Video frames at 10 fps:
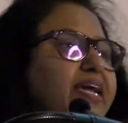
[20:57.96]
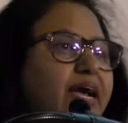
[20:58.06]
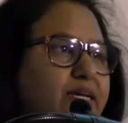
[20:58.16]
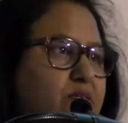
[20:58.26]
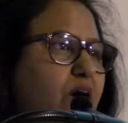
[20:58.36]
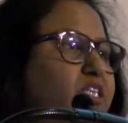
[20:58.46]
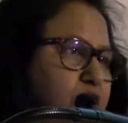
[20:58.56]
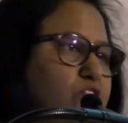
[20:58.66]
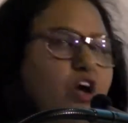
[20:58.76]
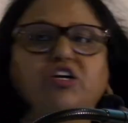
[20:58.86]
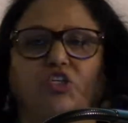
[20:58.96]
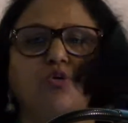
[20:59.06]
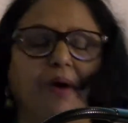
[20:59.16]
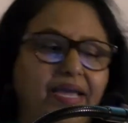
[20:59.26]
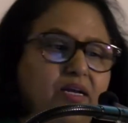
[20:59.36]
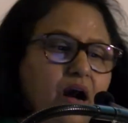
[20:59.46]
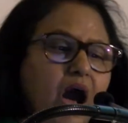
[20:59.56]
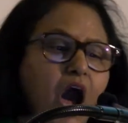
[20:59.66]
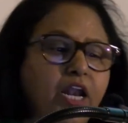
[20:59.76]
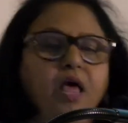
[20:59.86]
I got to talk to my
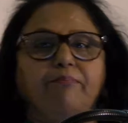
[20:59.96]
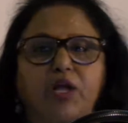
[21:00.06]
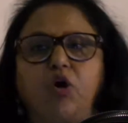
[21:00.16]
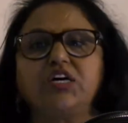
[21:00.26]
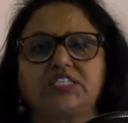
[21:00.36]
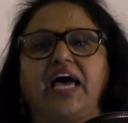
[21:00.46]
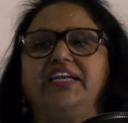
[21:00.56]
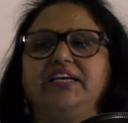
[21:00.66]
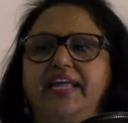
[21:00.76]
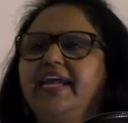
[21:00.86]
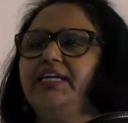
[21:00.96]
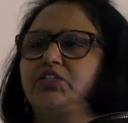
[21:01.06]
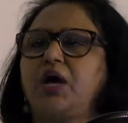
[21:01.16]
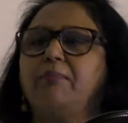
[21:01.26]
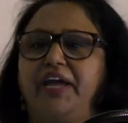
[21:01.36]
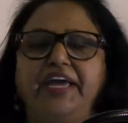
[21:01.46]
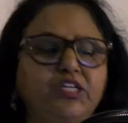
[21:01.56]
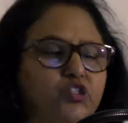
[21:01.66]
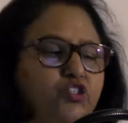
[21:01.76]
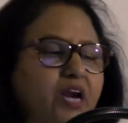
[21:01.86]
God because I need some
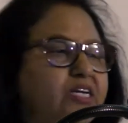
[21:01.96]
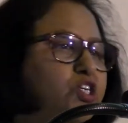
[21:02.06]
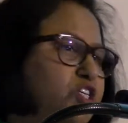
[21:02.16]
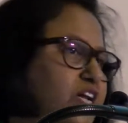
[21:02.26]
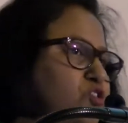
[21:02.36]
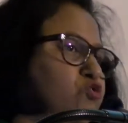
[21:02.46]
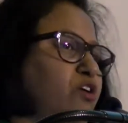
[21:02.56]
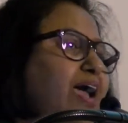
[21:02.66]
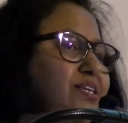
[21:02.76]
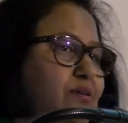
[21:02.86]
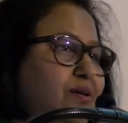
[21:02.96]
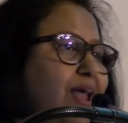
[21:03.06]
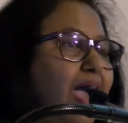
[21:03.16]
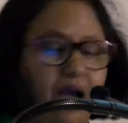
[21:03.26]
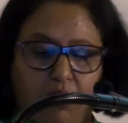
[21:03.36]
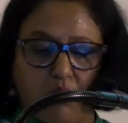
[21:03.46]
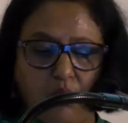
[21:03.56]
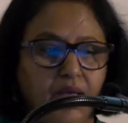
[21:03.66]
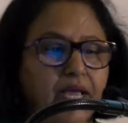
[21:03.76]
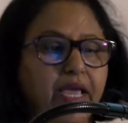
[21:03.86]
instructions right now.
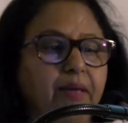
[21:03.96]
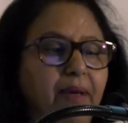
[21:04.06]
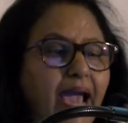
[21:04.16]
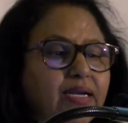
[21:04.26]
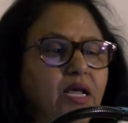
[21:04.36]
Amen.